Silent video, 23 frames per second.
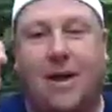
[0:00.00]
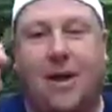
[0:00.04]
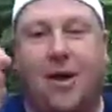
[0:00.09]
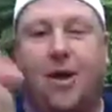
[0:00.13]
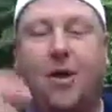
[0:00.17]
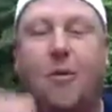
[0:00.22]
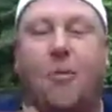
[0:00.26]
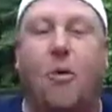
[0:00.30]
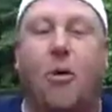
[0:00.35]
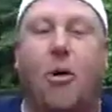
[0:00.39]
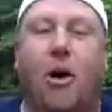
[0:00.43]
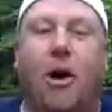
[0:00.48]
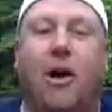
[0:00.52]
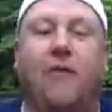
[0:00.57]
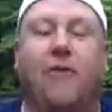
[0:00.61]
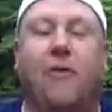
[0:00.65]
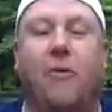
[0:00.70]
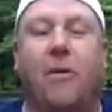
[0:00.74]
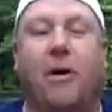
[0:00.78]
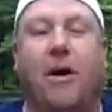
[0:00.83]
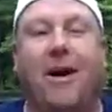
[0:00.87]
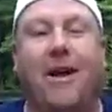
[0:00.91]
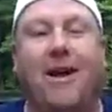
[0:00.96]
Good morning,
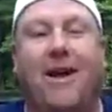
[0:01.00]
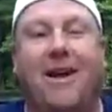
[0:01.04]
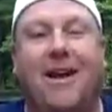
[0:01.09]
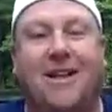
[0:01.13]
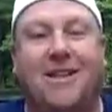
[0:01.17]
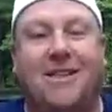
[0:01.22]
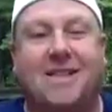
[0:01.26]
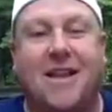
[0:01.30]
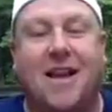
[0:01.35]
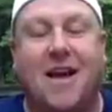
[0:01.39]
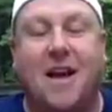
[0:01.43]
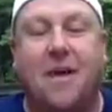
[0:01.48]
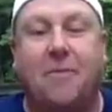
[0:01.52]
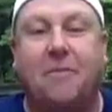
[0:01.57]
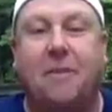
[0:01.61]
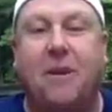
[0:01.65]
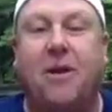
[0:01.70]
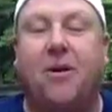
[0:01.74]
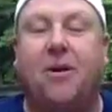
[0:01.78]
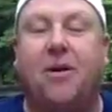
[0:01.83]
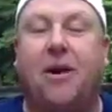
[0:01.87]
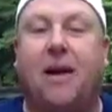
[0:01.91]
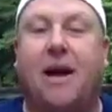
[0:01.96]
everybody. It's
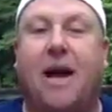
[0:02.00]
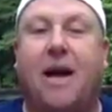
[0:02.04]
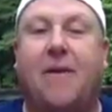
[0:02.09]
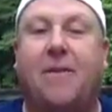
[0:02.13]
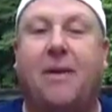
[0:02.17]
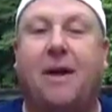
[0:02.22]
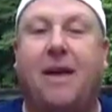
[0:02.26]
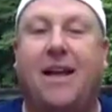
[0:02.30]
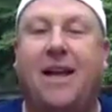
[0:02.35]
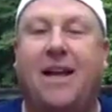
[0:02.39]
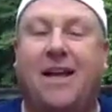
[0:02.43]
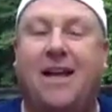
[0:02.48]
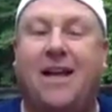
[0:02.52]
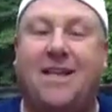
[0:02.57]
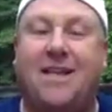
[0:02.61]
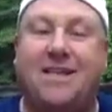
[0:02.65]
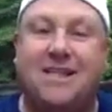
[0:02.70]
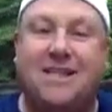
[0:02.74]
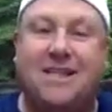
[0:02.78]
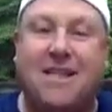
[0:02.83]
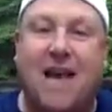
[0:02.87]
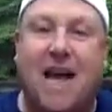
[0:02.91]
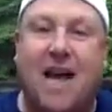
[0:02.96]
Peter Kama. It is
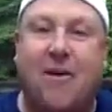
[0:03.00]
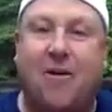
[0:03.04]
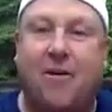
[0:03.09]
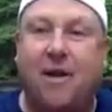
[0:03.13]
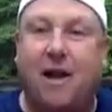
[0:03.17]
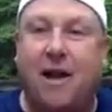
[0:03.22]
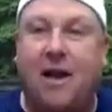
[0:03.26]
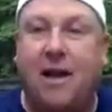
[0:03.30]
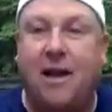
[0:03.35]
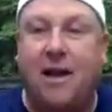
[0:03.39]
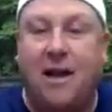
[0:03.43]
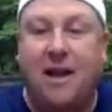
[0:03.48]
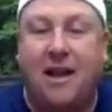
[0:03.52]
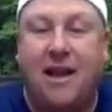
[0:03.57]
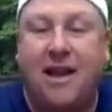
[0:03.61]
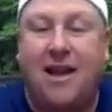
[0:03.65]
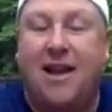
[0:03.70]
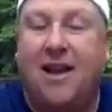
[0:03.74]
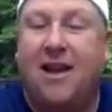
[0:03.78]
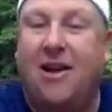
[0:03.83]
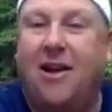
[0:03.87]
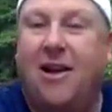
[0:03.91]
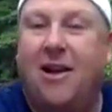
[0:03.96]
Saturday. I
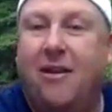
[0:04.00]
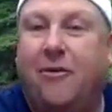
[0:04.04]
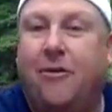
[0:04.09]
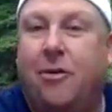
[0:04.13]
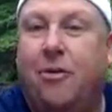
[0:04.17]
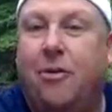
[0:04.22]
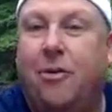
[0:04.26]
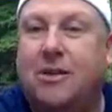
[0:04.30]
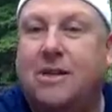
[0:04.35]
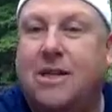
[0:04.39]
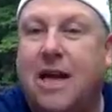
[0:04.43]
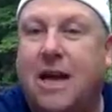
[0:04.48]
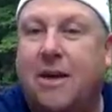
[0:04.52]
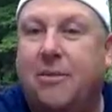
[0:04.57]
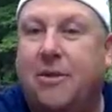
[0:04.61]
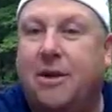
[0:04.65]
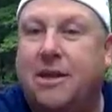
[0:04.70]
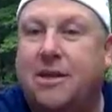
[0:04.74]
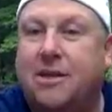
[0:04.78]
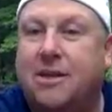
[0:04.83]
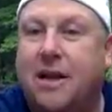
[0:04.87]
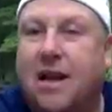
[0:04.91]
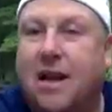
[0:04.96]
don't even know what time it
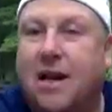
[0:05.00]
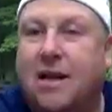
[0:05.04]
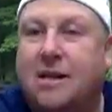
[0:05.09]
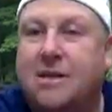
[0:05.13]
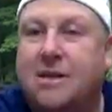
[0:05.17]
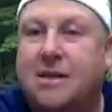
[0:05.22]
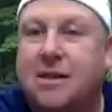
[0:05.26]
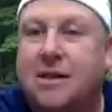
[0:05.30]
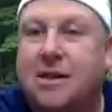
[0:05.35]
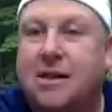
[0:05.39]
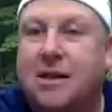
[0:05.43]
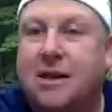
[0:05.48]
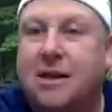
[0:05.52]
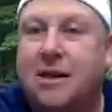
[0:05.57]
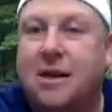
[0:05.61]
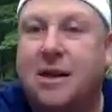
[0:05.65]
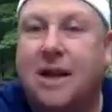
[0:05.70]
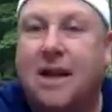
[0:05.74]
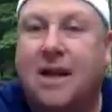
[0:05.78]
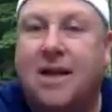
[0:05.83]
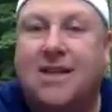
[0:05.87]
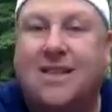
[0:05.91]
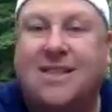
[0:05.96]
is, guys.
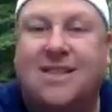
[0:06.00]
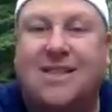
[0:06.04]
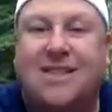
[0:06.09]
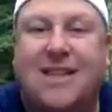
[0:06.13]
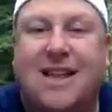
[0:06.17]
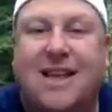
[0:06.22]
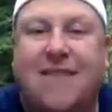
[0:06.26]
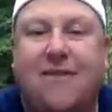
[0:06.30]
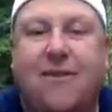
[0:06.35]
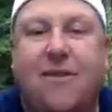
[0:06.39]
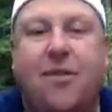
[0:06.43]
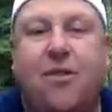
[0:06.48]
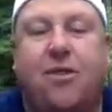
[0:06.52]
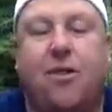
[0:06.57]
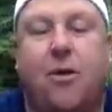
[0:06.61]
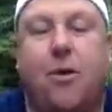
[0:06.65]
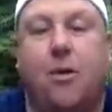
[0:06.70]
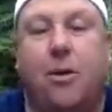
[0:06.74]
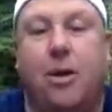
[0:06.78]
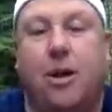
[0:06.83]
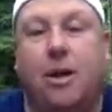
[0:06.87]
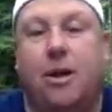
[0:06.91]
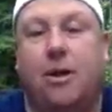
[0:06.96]
It's
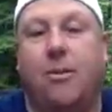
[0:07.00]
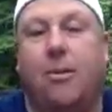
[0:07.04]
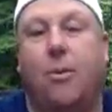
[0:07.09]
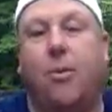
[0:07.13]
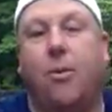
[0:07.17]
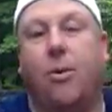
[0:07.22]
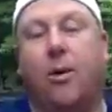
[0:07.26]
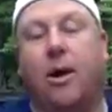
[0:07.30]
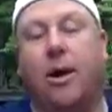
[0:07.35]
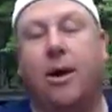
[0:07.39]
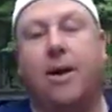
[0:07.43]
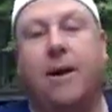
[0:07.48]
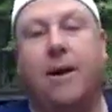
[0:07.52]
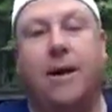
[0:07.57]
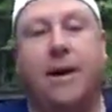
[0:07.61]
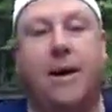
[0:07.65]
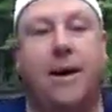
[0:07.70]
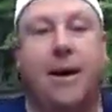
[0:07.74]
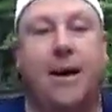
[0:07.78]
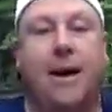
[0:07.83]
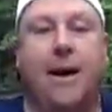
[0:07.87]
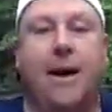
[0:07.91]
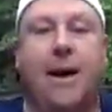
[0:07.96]
7:30 in the morning.
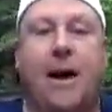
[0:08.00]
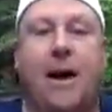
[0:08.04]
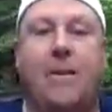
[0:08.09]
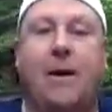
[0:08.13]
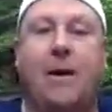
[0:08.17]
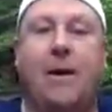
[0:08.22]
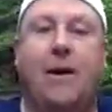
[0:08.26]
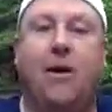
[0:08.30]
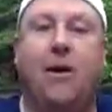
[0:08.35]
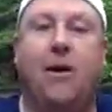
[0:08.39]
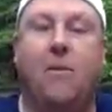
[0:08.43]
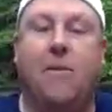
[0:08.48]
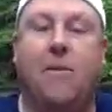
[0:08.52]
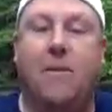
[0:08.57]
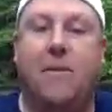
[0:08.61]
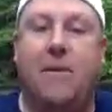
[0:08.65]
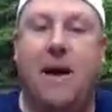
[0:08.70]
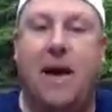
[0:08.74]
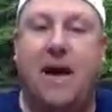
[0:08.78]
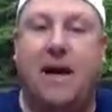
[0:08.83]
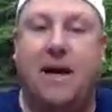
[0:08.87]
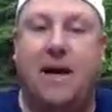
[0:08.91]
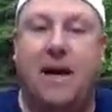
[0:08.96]
I'm out here on my
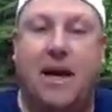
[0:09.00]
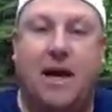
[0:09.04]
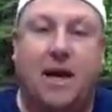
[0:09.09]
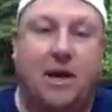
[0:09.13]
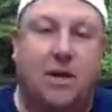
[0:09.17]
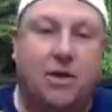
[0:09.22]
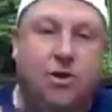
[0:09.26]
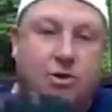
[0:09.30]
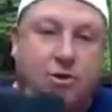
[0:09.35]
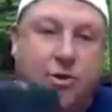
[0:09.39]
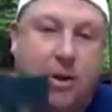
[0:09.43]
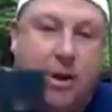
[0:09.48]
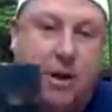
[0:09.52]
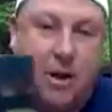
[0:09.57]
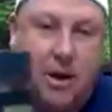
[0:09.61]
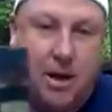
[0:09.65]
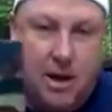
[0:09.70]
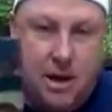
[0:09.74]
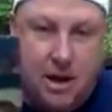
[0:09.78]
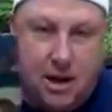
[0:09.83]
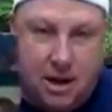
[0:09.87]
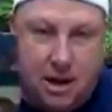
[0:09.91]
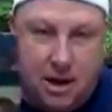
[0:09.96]
back deck enjoying
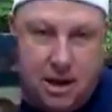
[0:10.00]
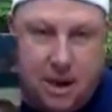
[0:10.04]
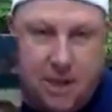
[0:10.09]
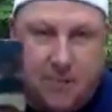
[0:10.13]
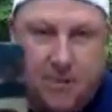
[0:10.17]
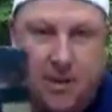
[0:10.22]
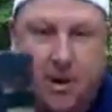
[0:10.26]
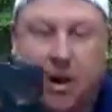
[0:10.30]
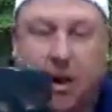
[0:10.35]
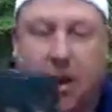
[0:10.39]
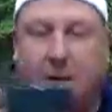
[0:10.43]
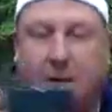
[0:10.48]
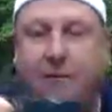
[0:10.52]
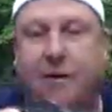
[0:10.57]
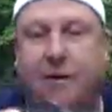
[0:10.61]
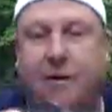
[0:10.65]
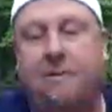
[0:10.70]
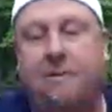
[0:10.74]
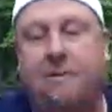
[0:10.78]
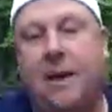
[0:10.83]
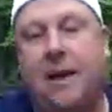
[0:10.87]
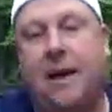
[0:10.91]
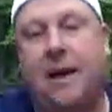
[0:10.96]
a cup of coffee
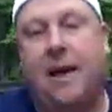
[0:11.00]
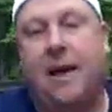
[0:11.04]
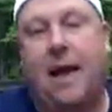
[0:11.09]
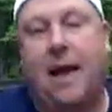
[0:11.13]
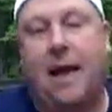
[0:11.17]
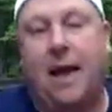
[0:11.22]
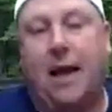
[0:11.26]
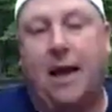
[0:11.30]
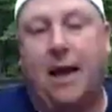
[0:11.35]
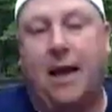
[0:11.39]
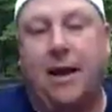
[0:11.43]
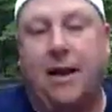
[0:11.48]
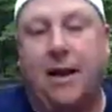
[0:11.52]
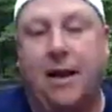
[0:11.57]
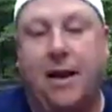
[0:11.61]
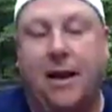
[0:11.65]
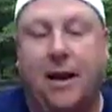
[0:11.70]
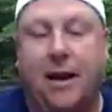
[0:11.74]
and